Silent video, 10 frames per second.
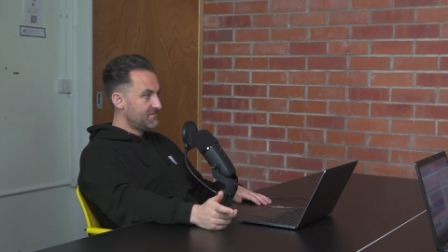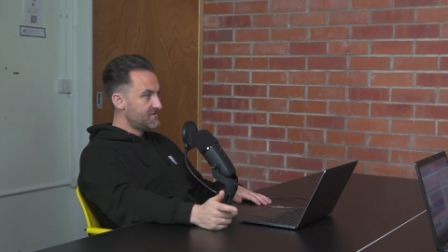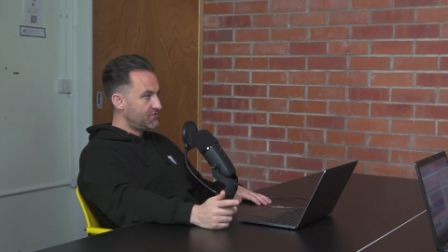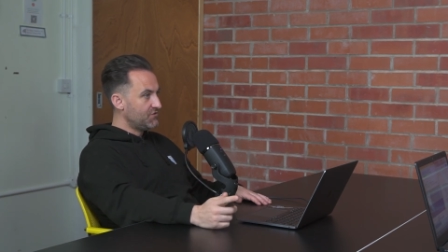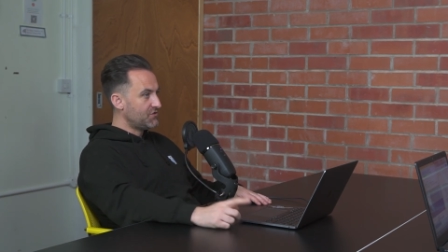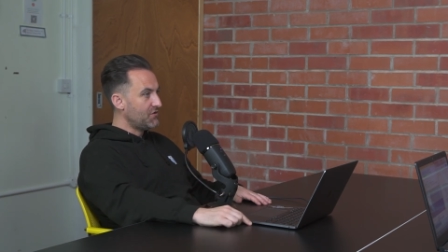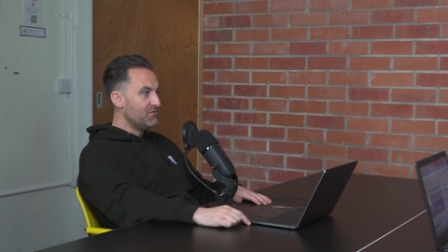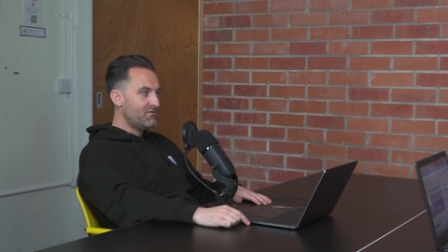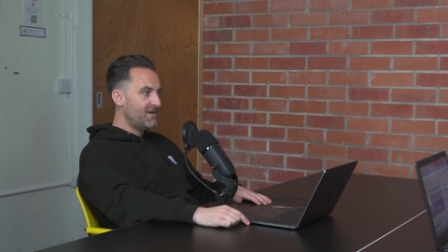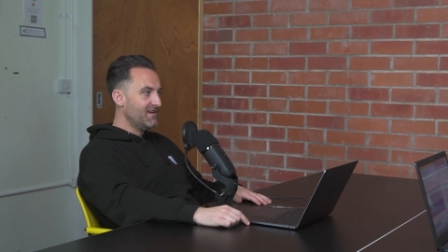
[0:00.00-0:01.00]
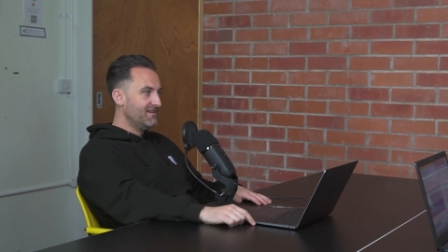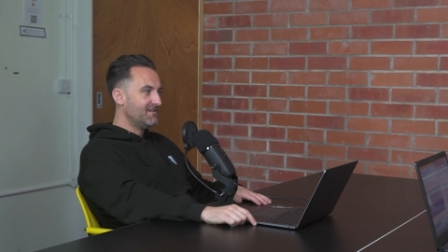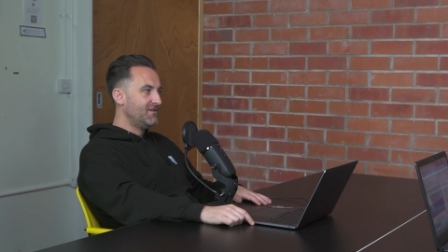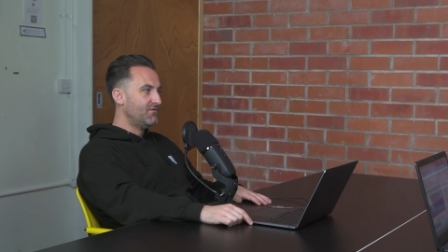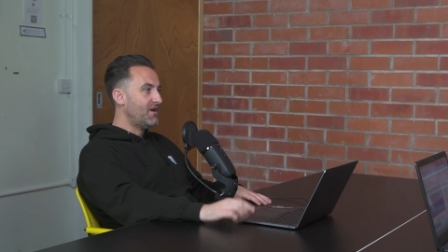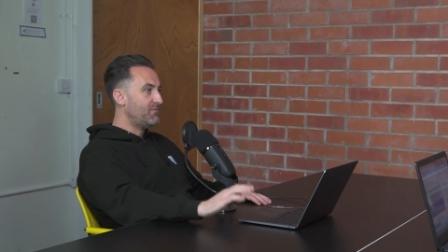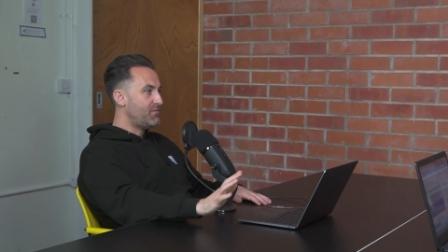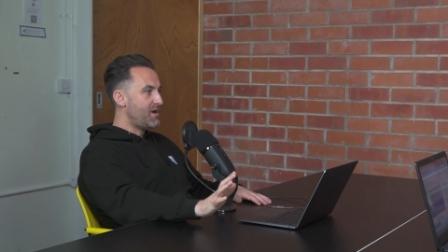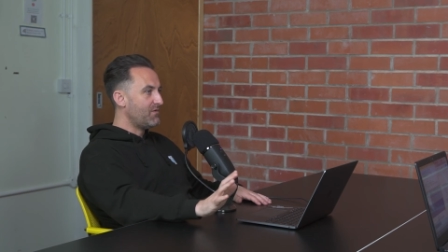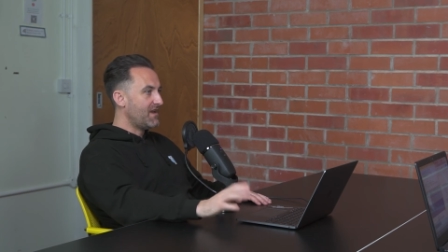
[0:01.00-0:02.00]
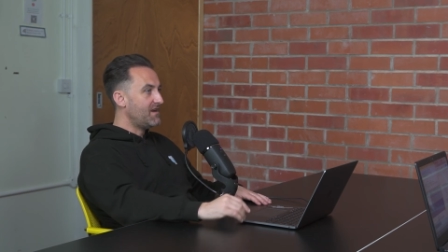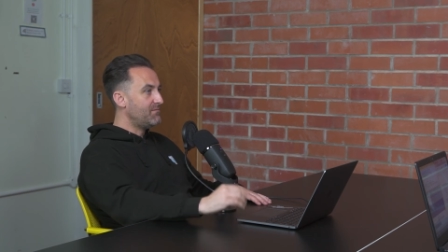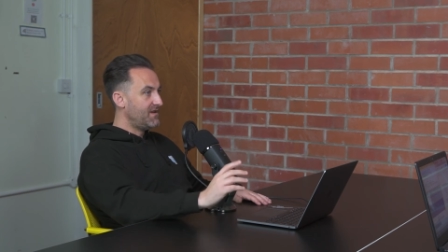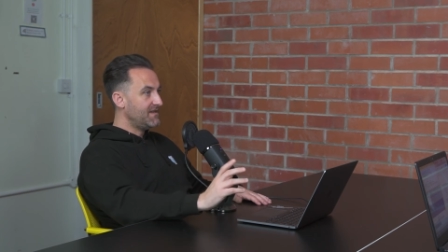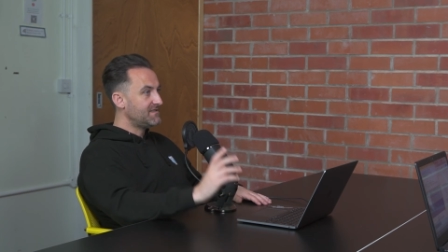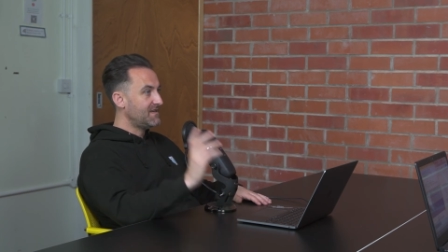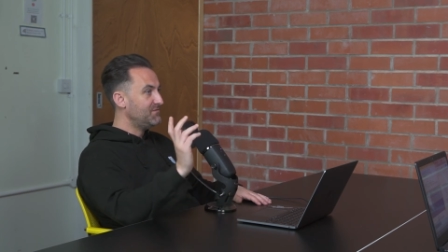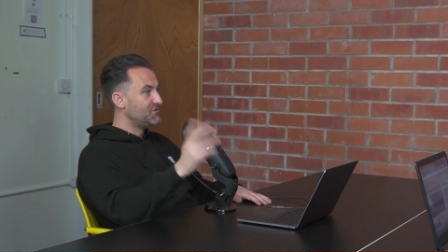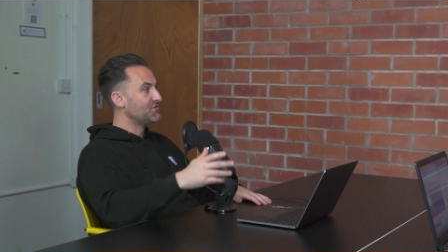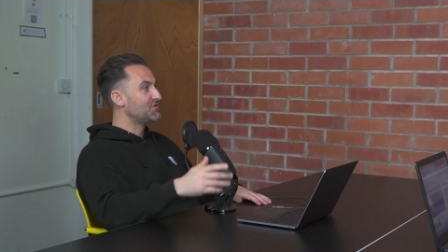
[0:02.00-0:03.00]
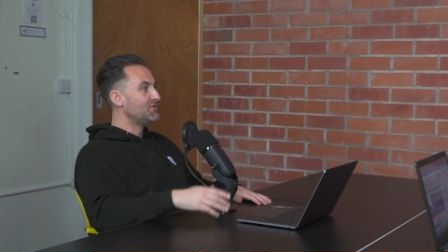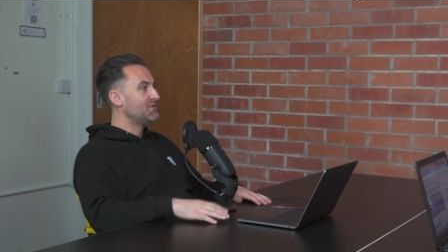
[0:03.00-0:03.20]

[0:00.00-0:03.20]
it's your shout, right? You know, I'll get it, but next time it's your shout.